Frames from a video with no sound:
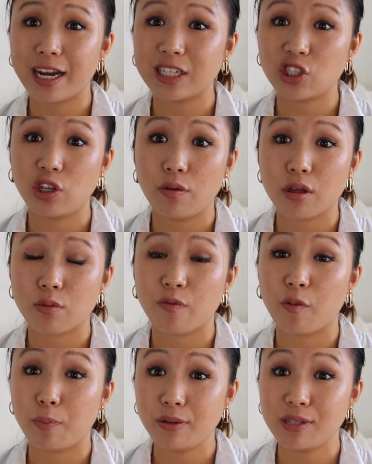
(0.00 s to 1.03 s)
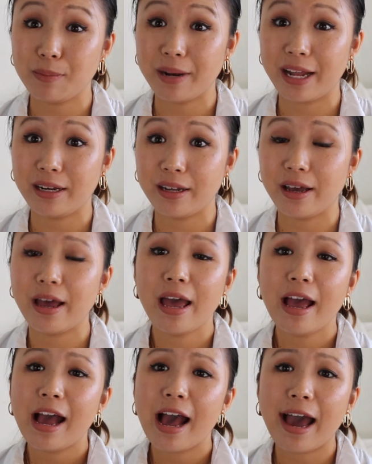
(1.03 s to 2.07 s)
I like to use this with a beauty blender,
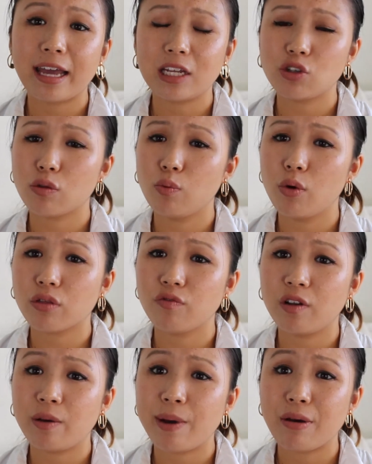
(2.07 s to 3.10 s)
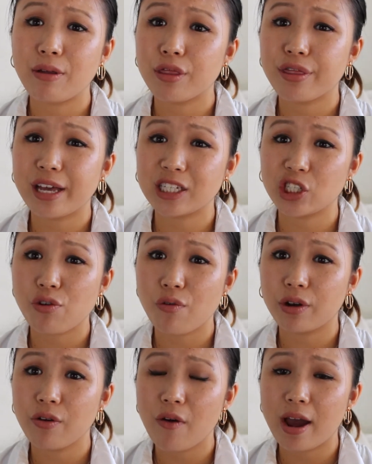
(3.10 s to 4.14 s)
and it just works really well in setting your
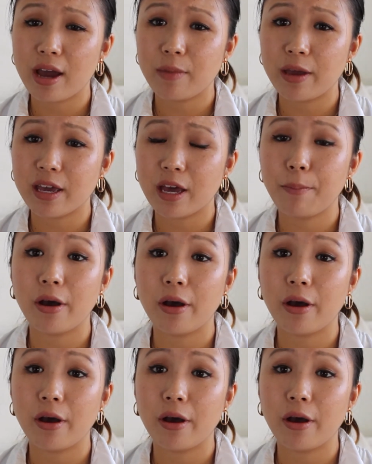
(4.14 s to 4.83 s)
under eye makeup.